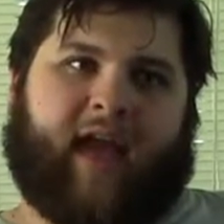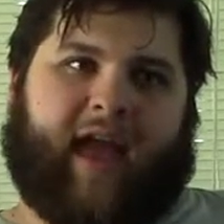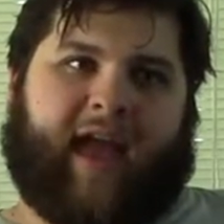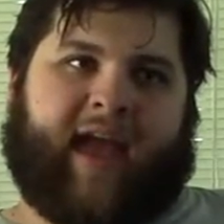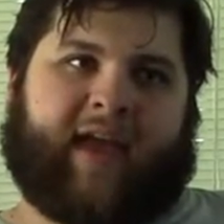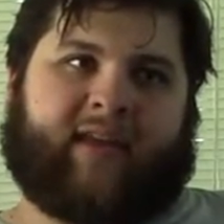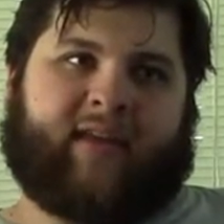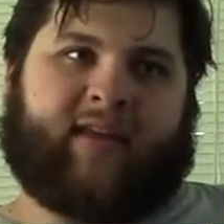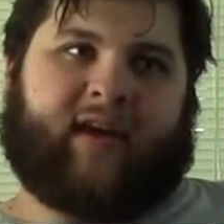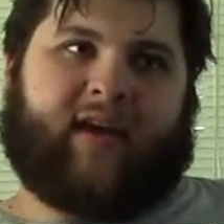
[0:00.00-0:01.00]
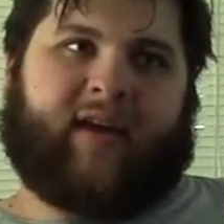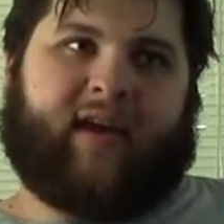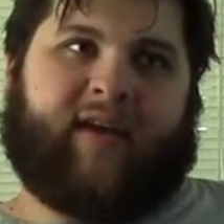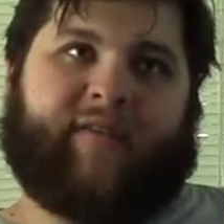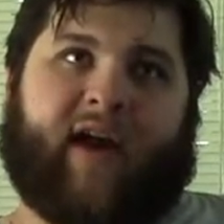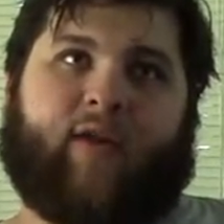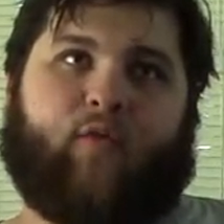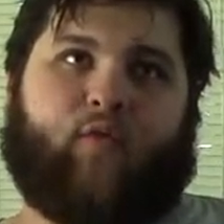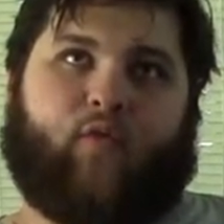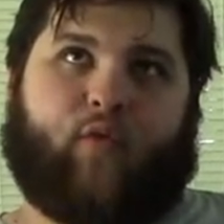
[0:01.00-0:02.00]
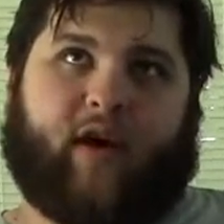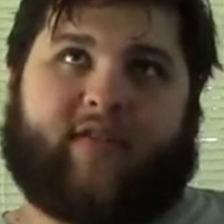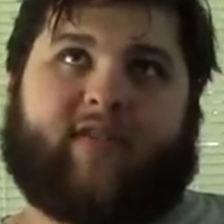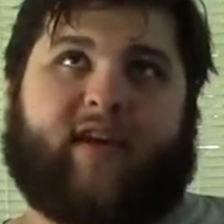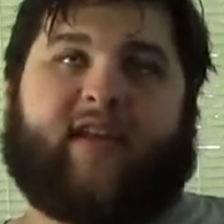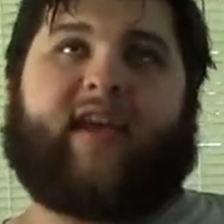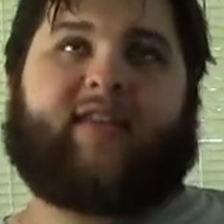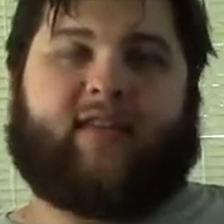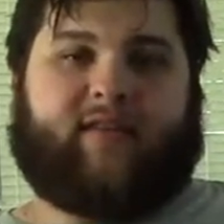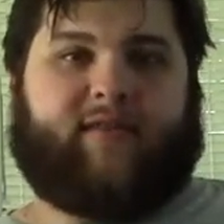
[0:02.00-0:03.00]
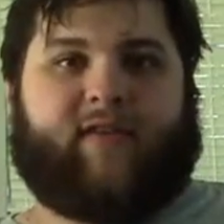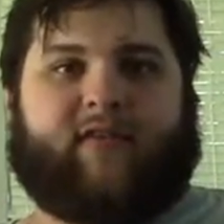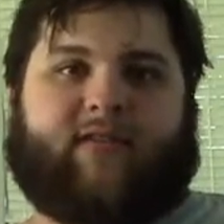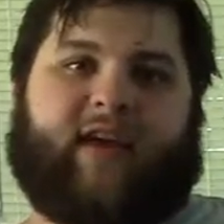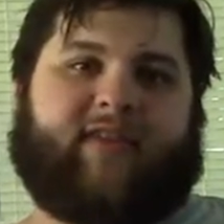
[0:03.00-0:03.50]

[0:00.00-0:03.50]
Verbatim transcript: And if I was going to get the division, I